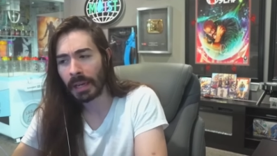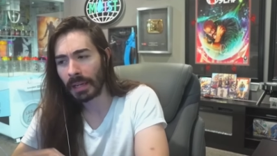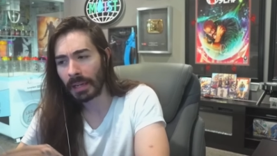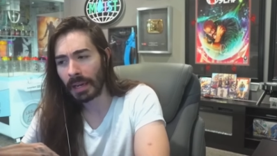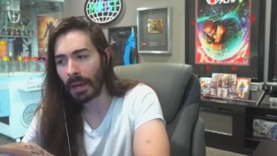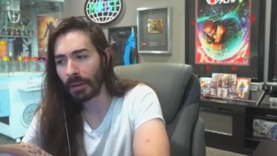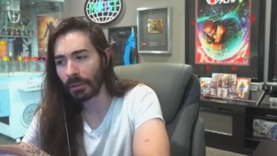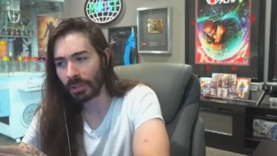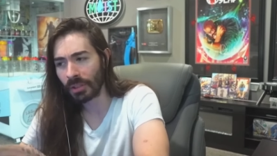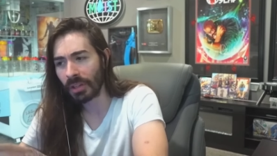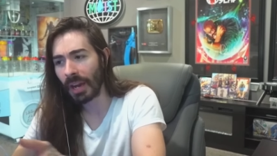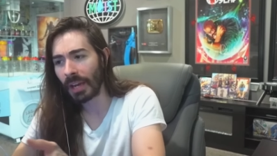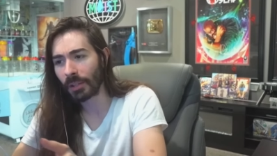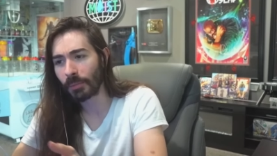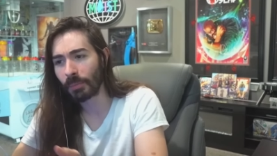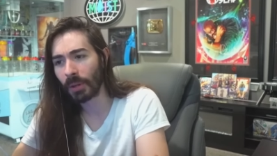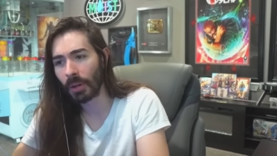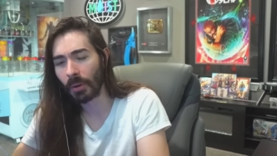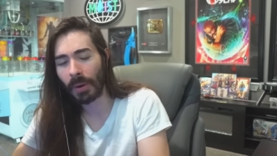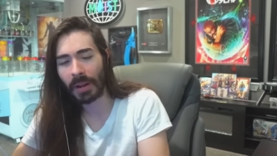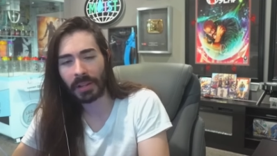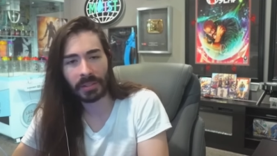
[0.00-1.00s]
Now, she has
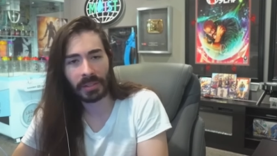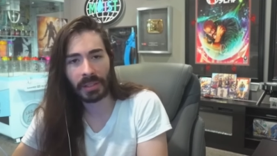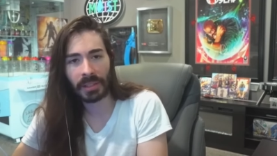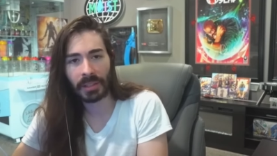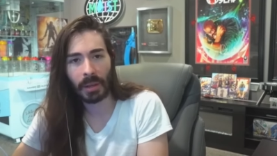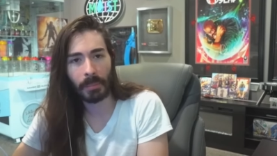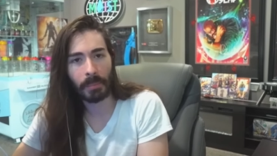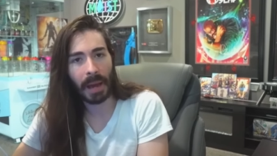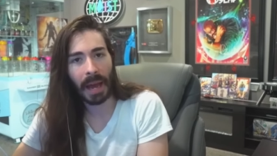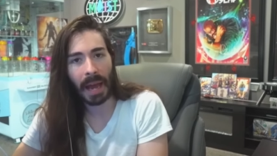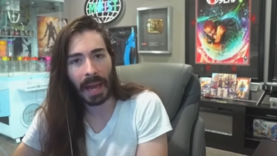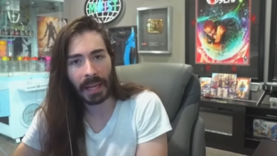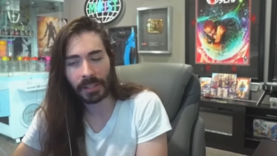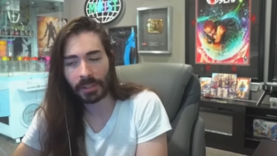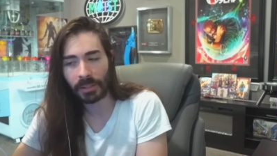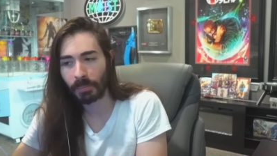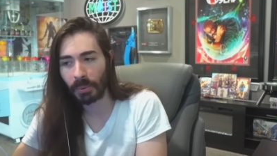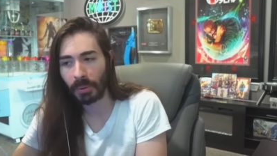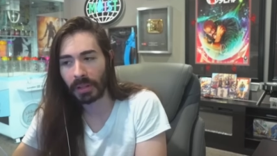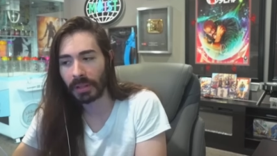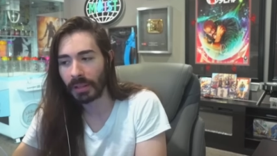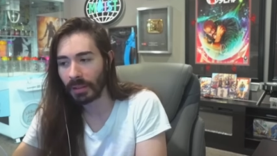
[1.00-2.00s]
been arrested in the
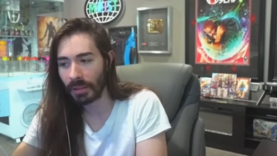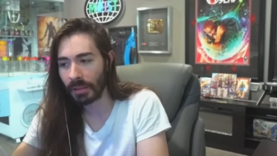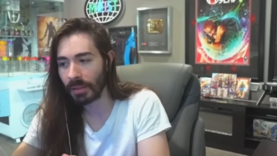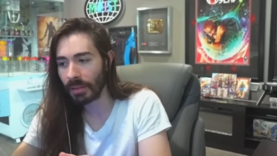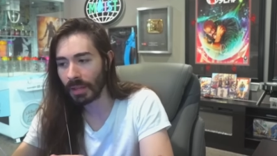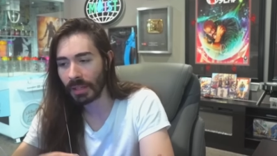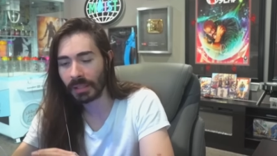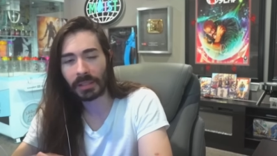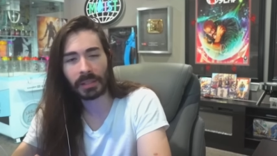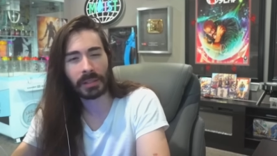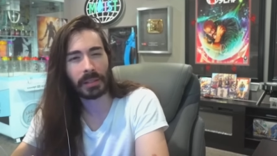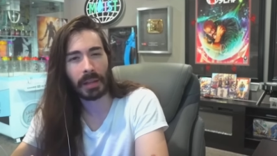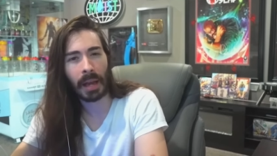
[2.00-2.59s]
past, but this,